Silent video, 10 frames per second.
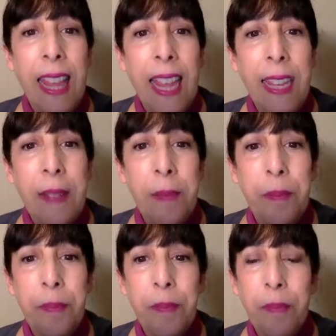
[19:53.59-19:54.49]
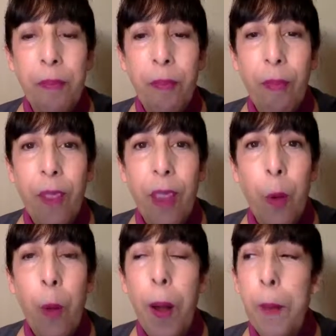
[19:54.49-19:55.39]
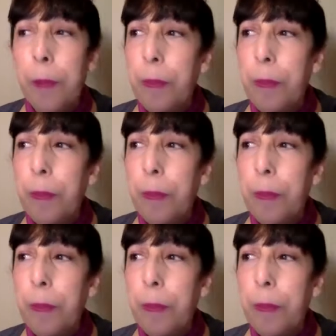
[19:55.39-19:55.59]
thing? Well,